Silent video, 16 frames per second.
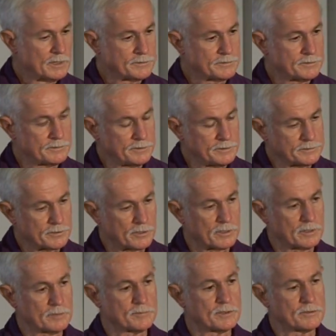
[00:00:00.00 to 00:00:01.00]
to
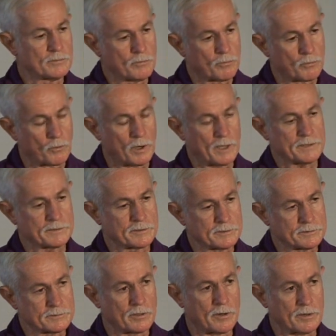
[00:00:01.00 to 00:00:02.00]
determine what
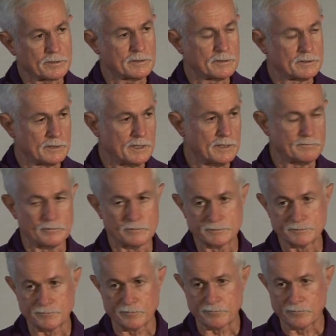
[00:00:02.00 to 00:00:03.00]
the target
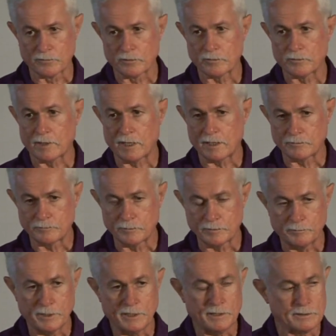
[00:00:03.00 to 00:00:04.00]
levels for fluoride
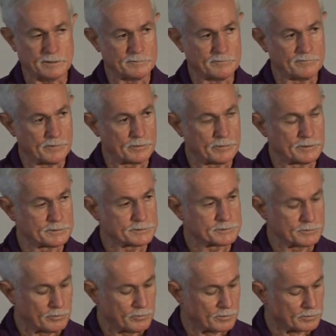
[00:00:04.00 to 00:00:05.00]
would be in various
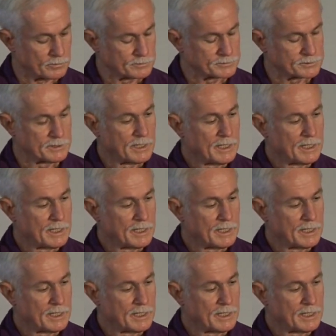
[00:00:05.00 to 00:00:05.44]
soils,